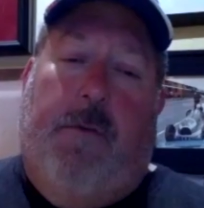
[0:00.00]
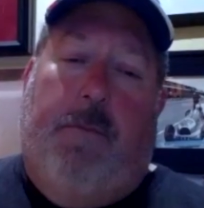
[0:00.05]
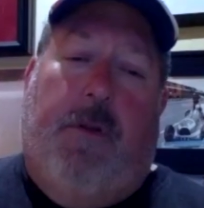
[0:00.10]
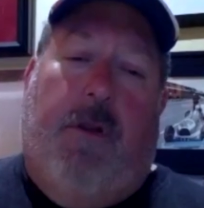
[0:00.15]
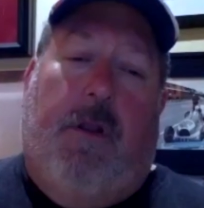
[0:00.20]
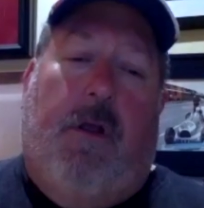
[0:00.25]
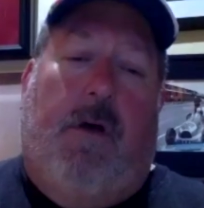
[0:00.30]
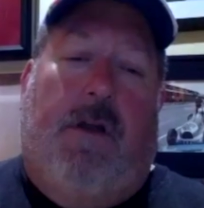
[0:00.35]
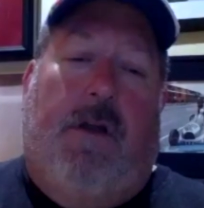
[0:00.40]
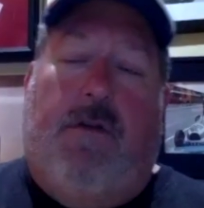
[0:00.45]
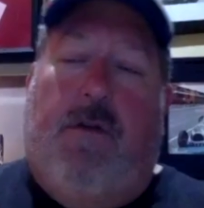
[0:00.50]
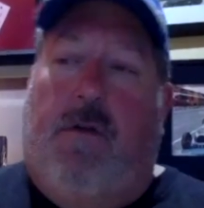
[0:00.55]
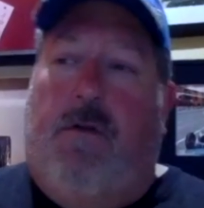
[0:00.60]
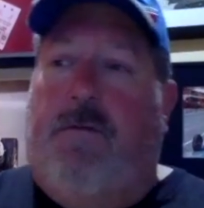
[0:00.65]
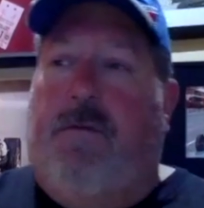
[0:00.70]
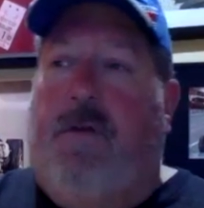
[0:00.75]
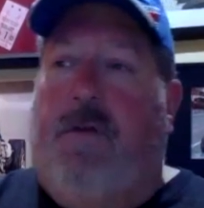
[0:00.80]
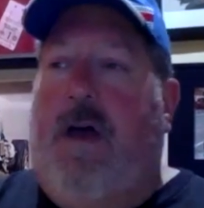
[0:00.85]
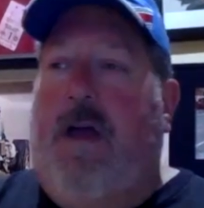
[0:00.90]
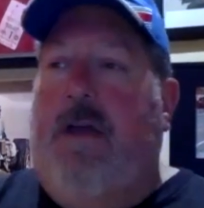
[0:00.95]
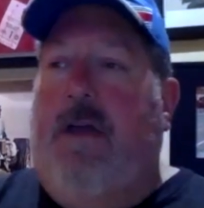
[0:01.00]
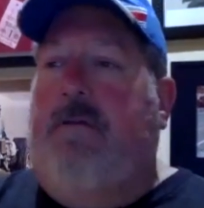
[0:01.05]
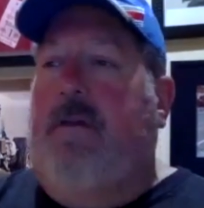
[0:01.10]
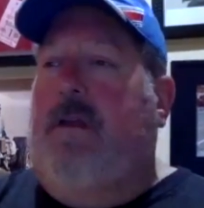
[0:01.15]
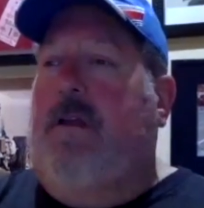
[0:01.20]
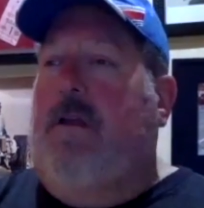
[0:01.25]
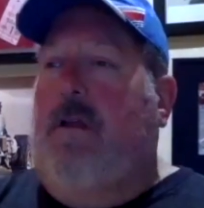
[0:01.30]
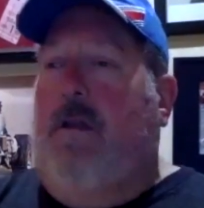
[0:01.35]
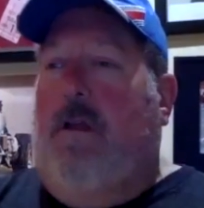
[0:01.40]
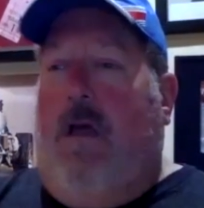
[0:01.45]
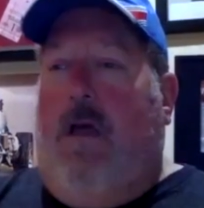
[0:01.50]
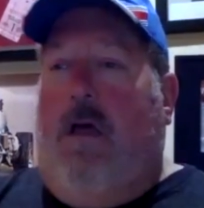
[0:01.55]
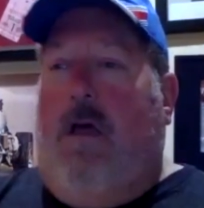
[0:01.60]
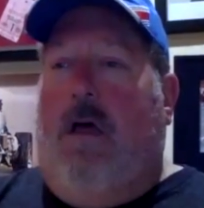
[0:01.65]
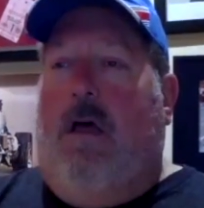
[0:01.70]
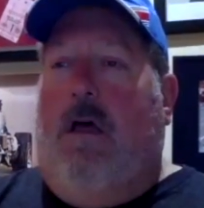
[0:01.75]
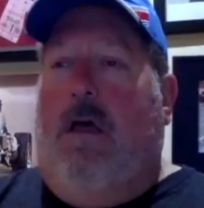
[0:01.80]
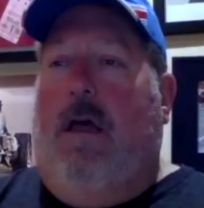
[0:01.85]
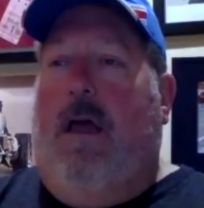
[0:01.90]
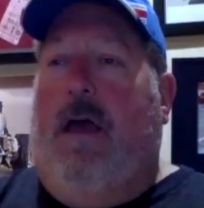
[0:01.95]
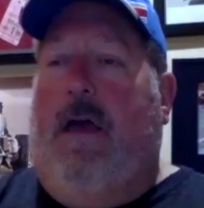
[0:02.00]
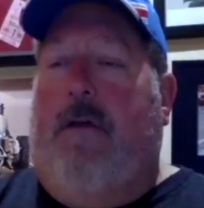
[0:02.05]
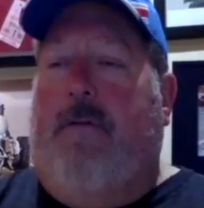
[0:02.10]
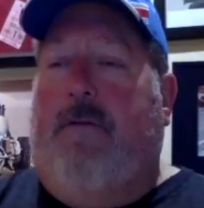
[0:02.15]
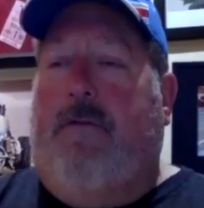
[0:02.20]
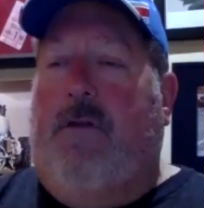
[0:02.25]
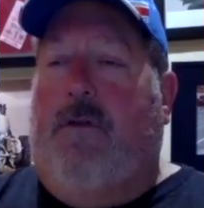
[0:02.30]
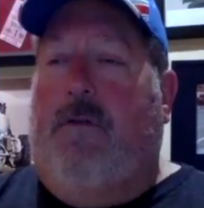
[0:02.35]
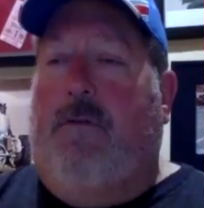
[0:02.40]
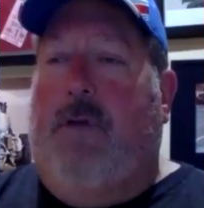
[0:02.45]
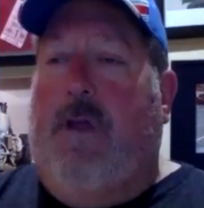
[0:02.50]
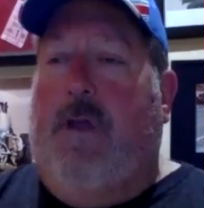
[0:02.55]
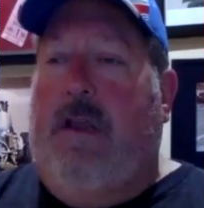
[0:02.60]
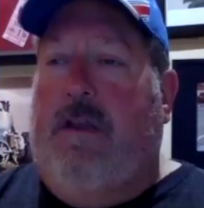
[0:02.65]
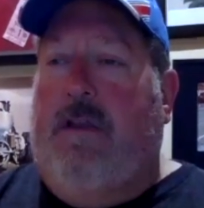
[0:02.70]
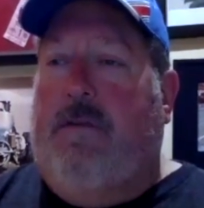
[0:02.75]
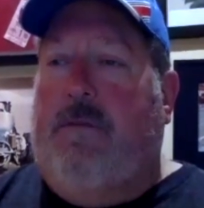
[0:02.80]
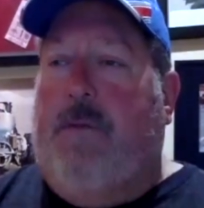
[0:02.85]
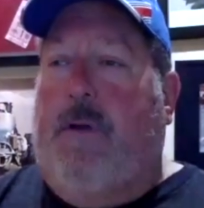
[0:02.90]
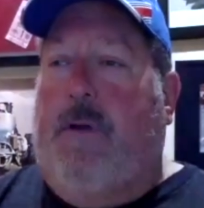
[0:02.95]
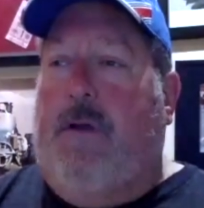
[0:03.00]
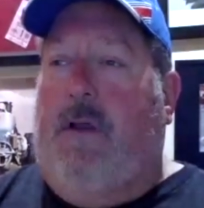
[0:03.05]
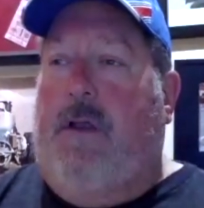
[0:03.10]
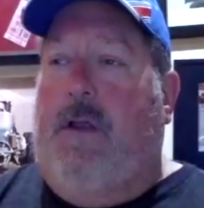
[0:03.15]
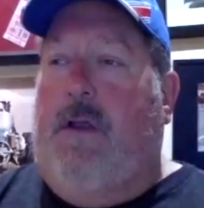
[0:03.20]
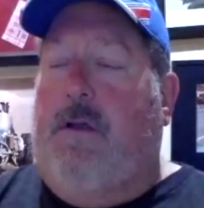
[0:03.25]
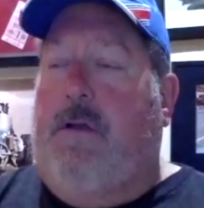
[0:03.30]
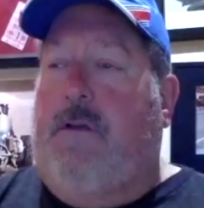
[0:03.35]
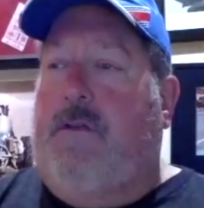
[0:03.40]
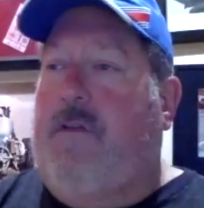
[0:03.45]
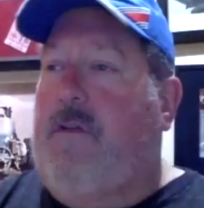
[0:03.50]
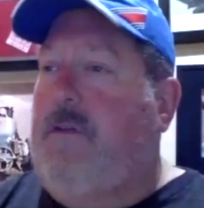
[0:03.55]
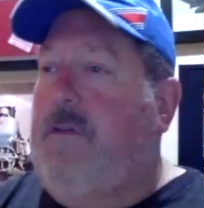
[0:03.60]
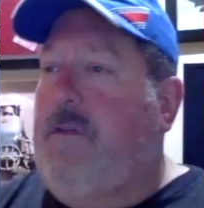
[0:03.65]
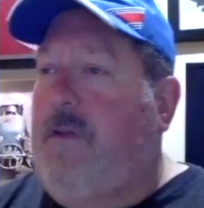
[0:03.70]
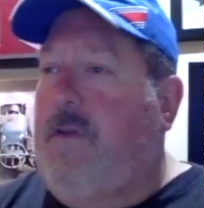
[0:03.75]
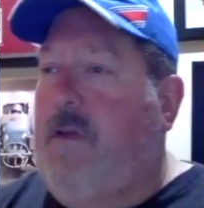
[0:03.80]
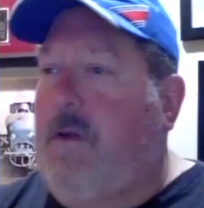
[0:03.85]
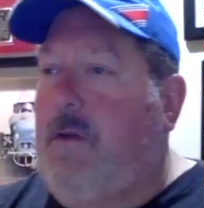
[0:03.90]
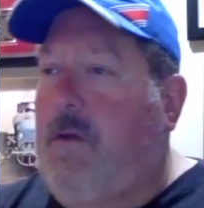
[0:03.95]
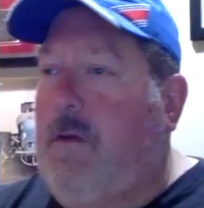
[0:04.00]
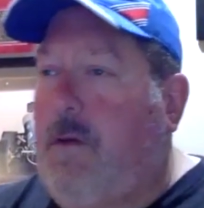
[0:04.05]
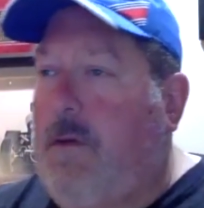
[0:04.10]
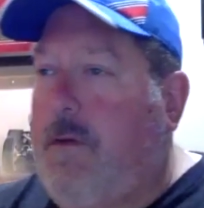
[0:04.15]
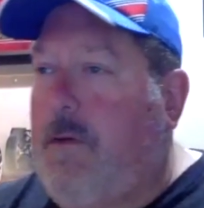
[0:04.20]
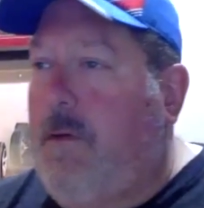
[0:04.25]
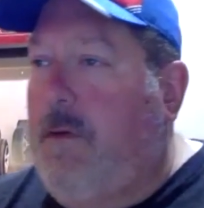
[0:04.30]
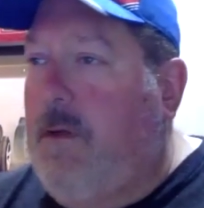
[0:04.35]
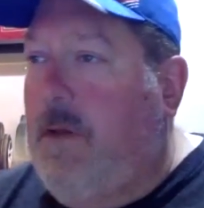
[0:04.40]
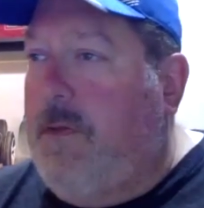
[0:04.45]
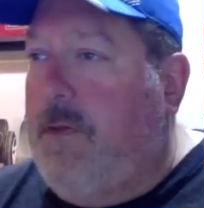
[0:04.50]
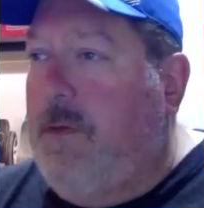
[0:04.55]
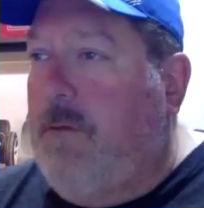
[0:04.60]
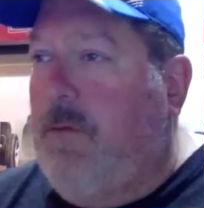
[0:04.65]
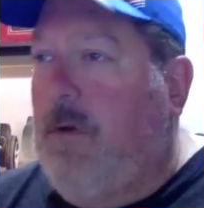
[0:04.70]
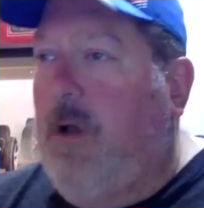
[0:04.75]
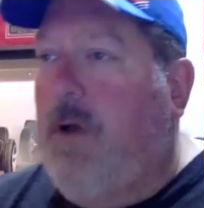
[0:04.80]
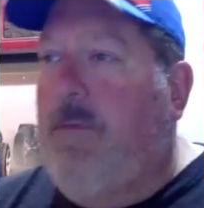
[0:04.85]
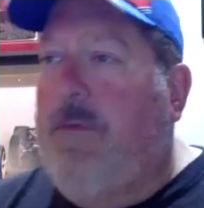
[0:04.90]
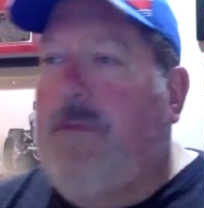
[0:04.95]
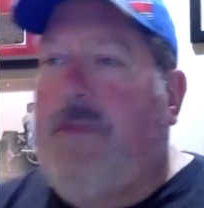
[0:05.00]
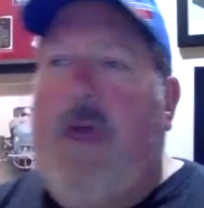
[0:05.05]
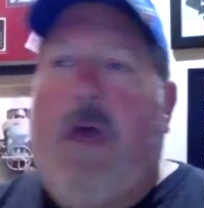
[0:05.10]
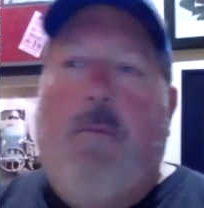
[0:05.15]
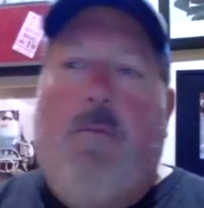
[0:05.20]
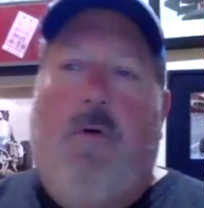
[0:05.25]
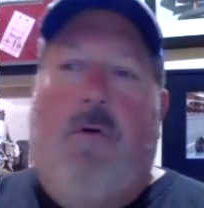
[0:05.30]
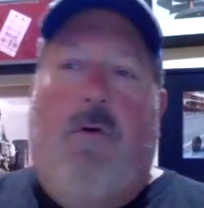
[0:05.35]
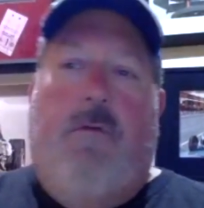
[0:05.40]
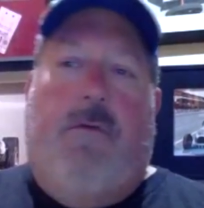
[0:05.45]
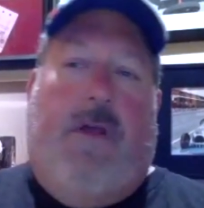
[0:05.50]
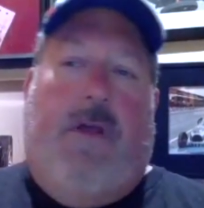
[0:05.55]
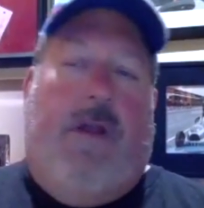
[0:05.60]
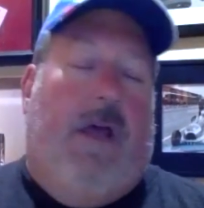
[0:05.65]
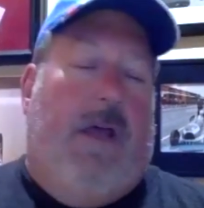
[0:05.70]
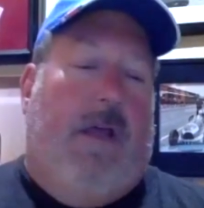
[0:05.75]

Palou at turn five. After the race, Mark Erickson said nothing wrong with that move, and I